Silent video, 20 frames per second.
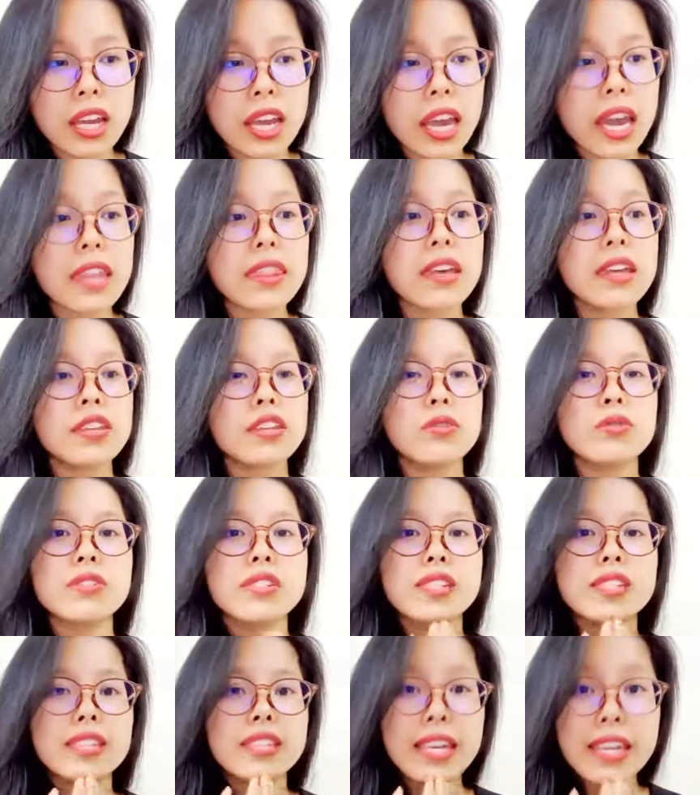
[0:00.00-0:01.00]
and then you
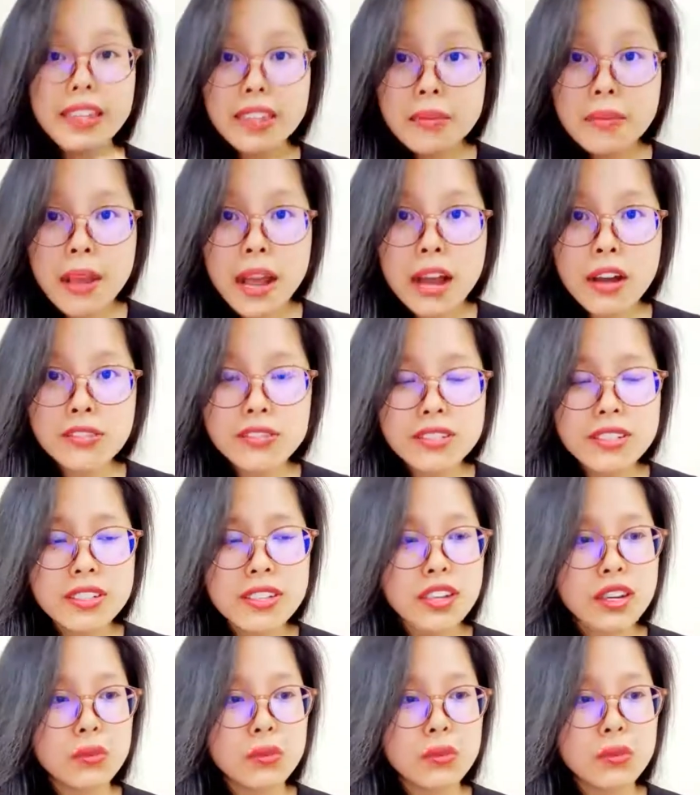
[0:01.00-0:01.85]
say them out,